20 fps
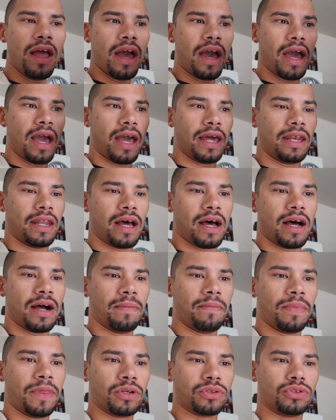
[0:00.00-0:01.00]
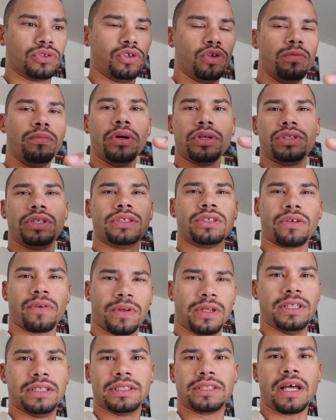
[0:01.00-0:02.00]
And there's two bushings
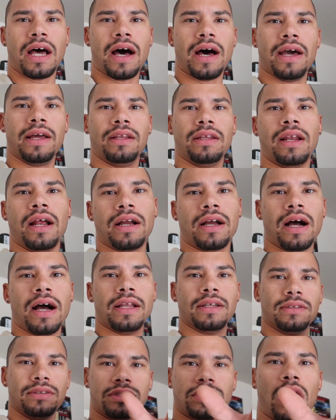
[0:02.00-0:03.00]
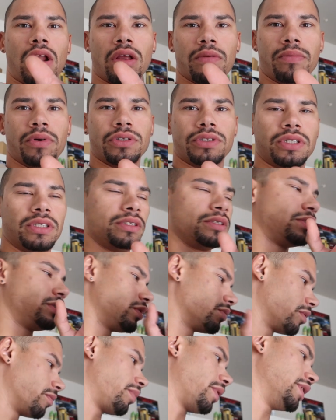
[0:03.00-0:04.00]
on each side that I got solid bushings
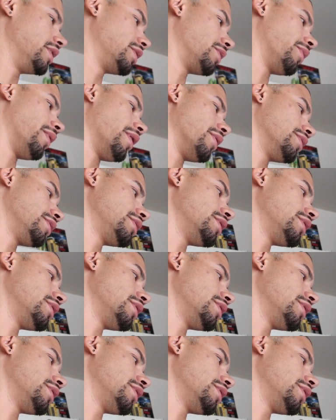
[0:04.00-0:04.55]
to replace with.